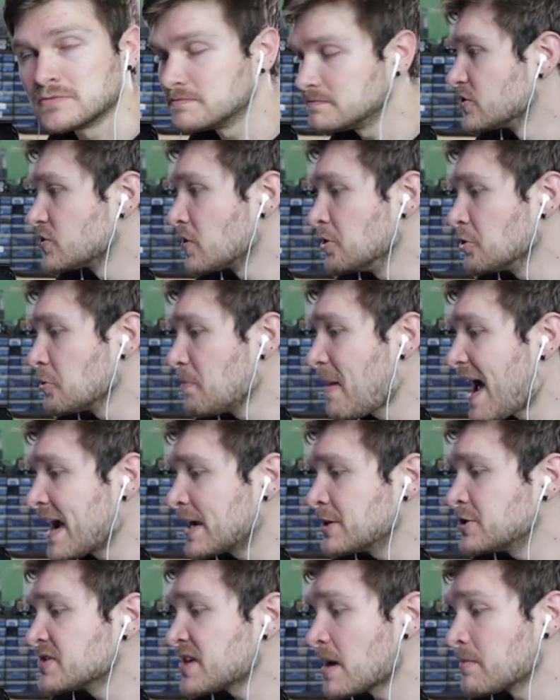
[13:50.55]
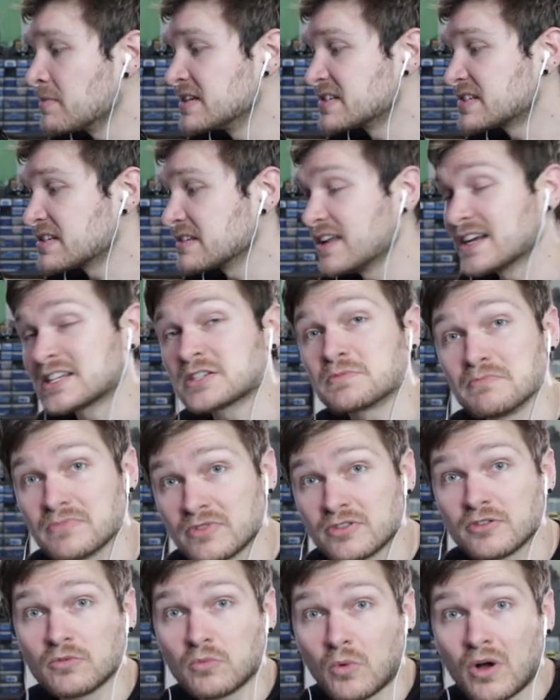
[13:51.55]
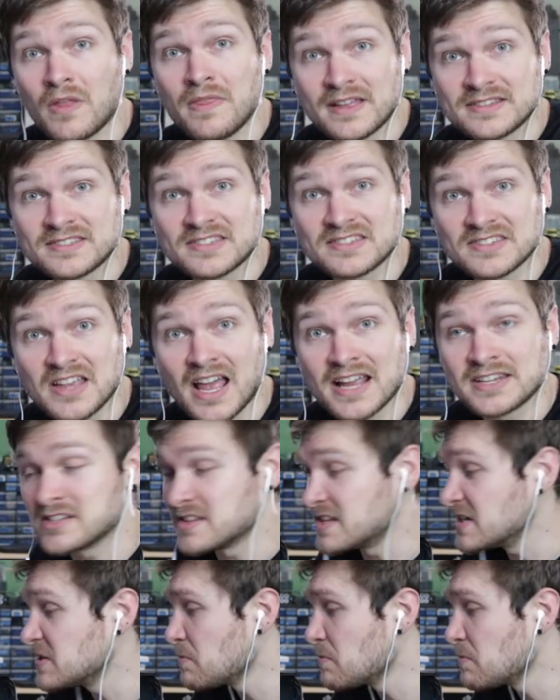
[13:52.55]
So under packages, I'm going to select the one that's assigned to this